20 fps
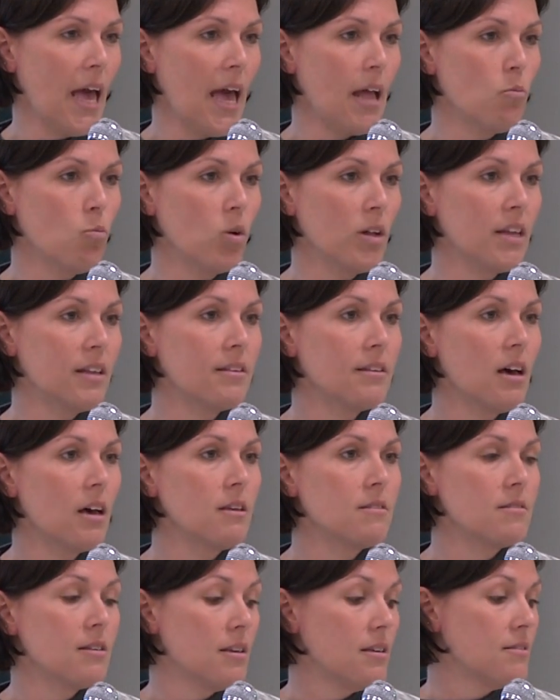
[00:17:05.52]
And what it
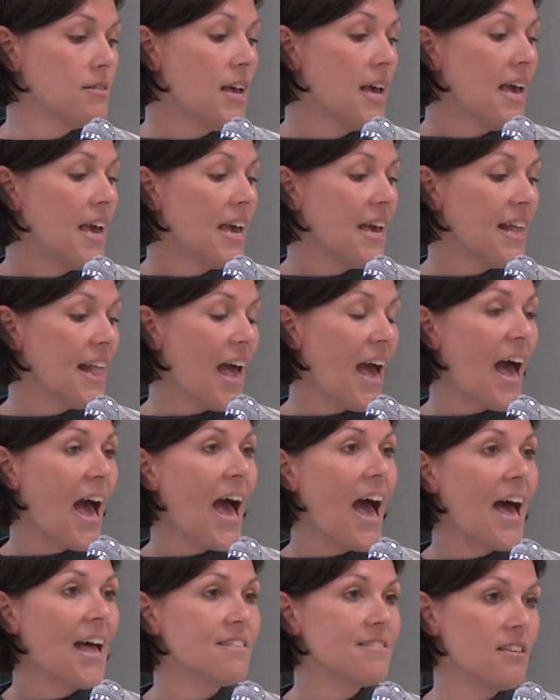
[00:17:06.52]
does is it
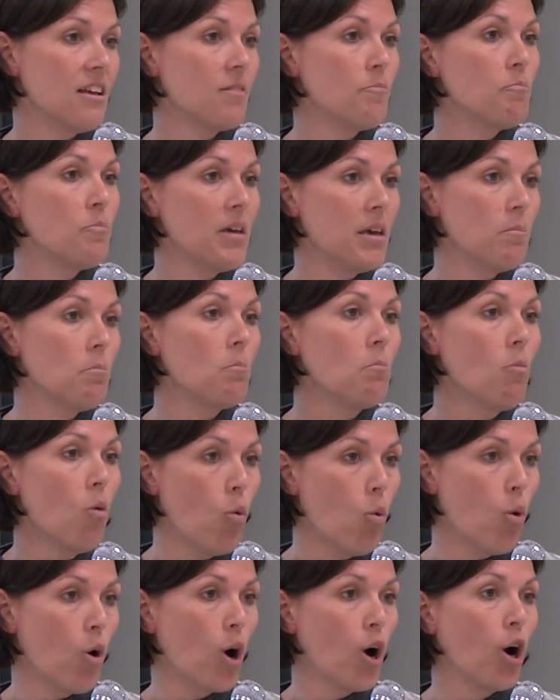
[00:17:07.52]
adds a bit
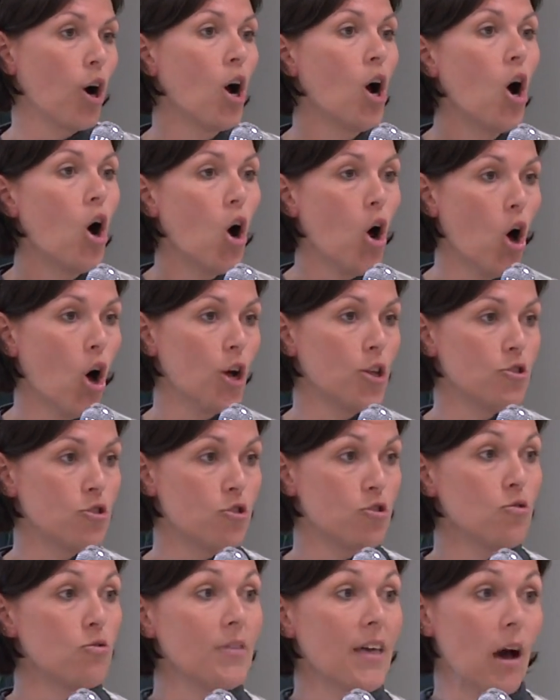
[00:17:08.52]
more
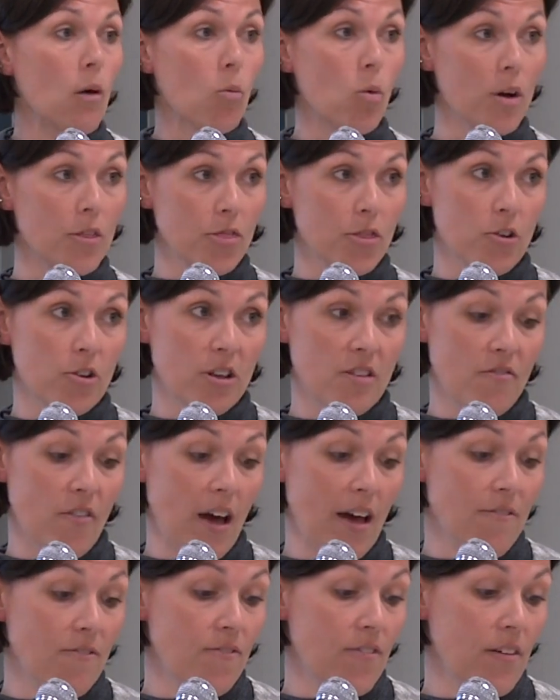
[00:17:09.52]
onto that
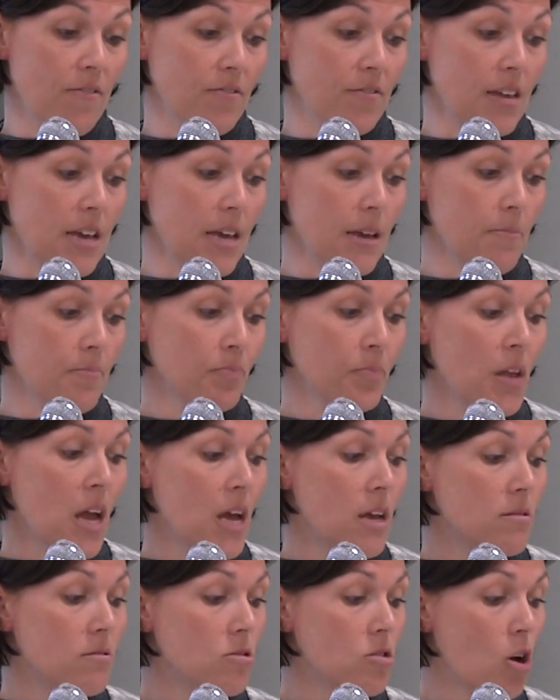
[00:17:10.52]
$135.50.
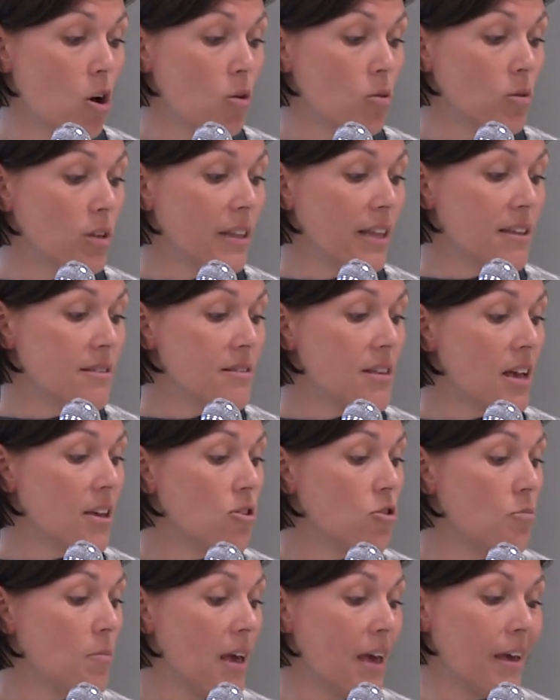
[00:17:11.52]
So let's say
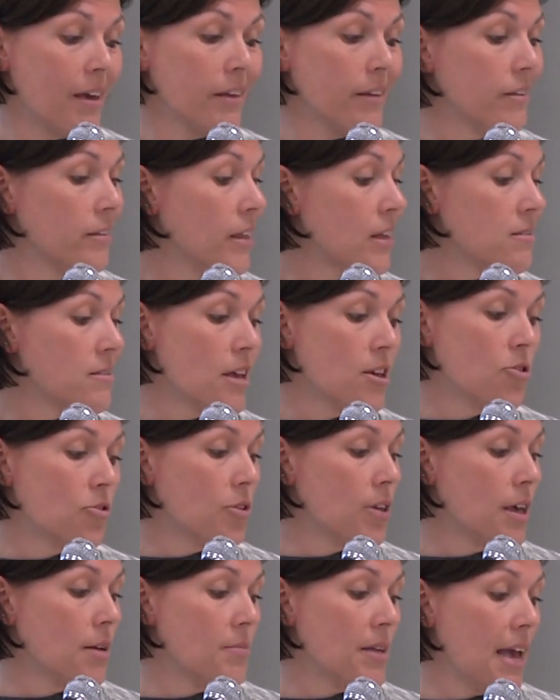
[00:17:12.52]
you
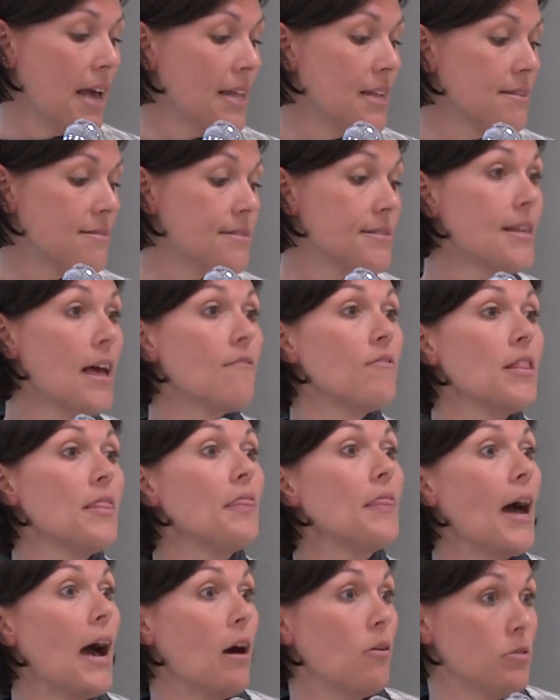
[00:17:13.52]
claimed
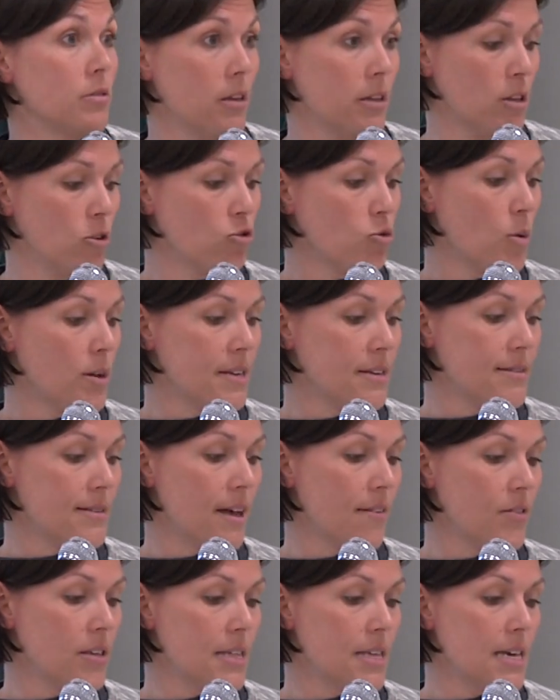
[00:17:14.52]
$87,000 in
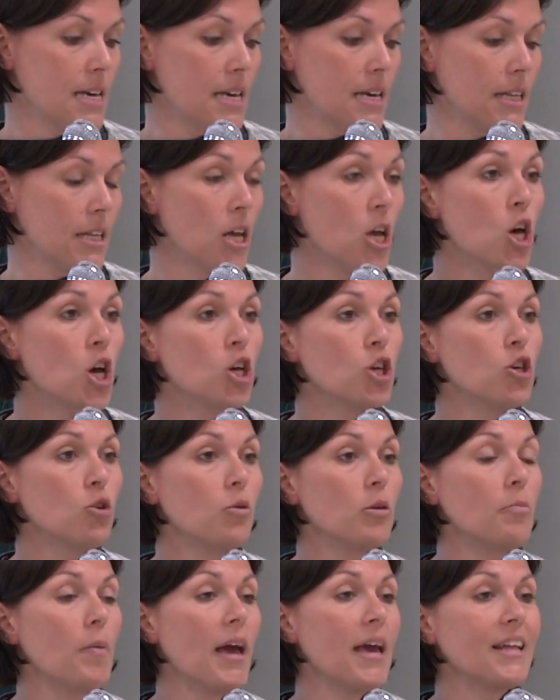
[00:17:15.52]
2017. You
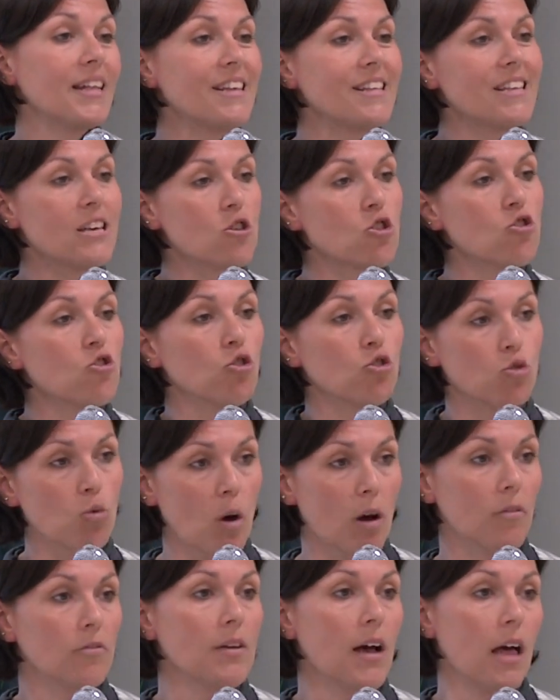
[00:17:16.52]
would pay an additional
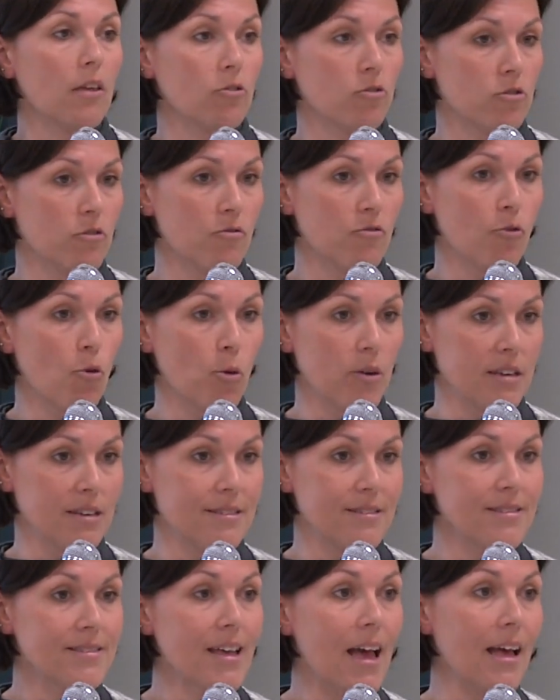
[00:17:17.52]

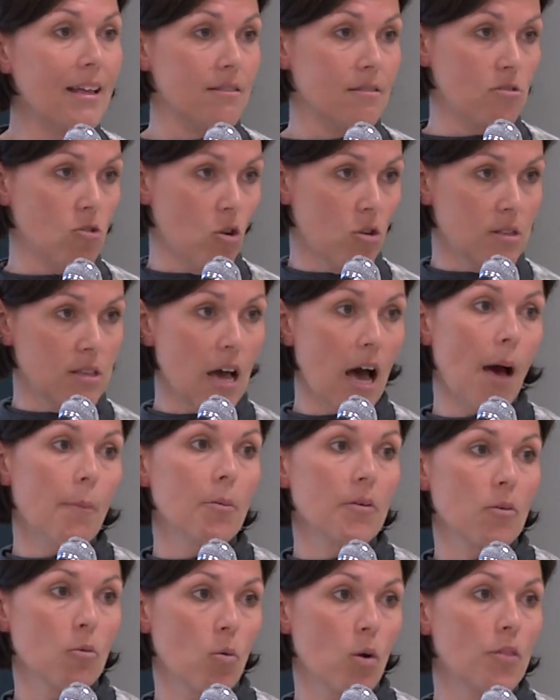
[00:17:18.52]
$12.40 on top
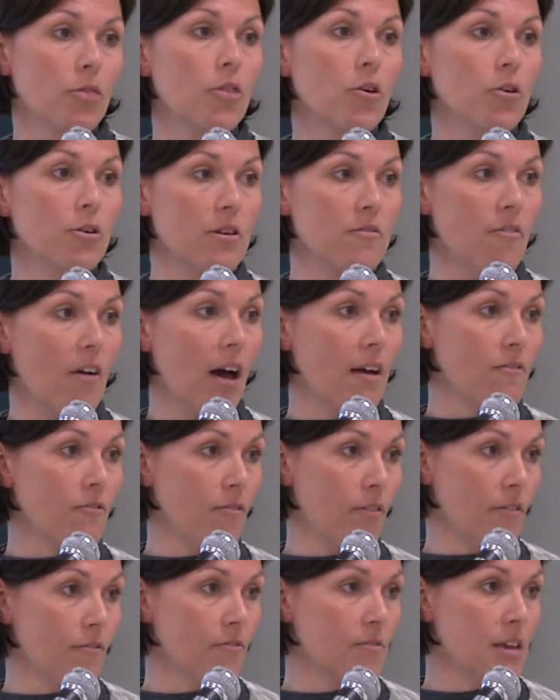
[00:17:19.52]
of the
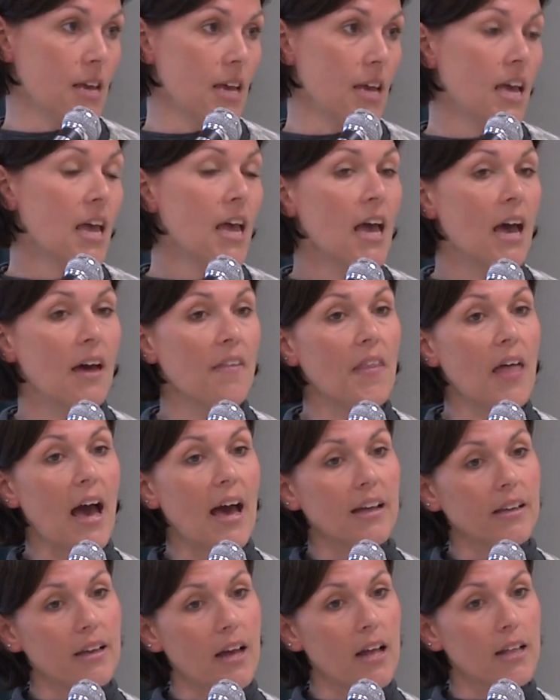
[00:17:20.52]
$135.50. And
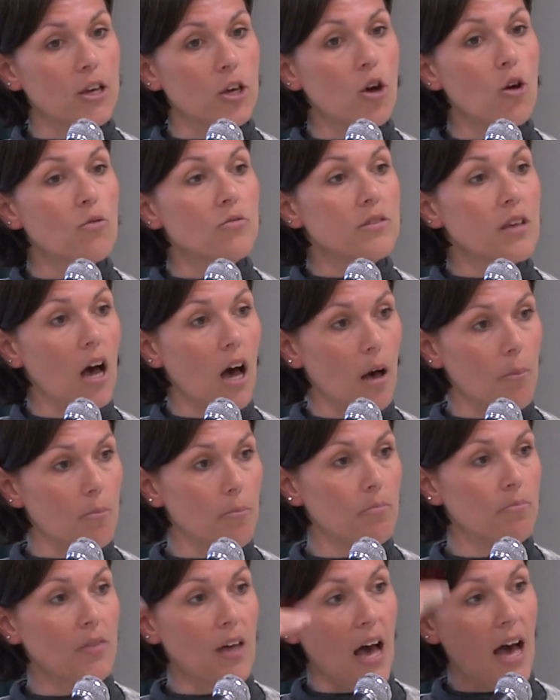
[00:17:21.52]
that kind of goes
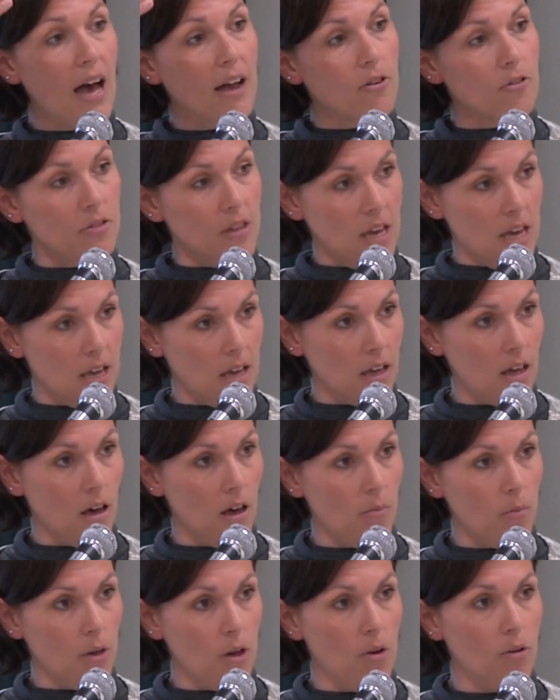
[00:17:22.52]
up the higher the
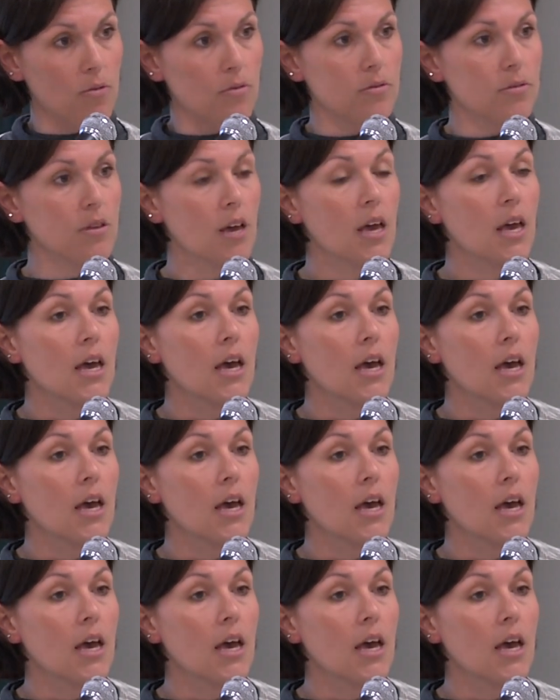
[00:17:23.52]
income goes.